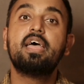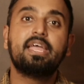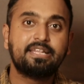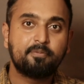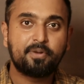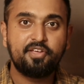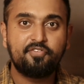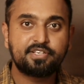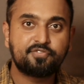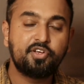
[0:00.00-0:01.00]
In the
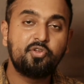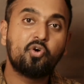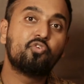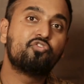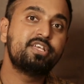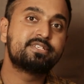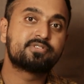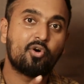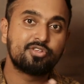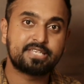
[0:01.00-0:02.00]
previous video, we
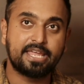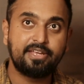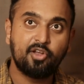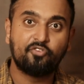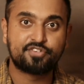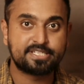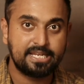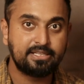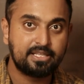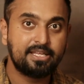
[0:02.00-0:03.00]
saw sign of
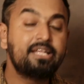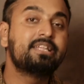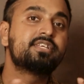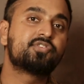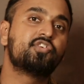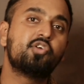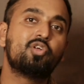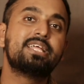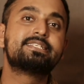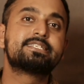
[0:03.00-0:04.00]
strength. In this video,
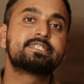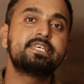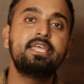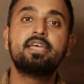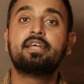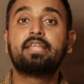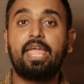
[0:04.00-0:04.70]
let's see the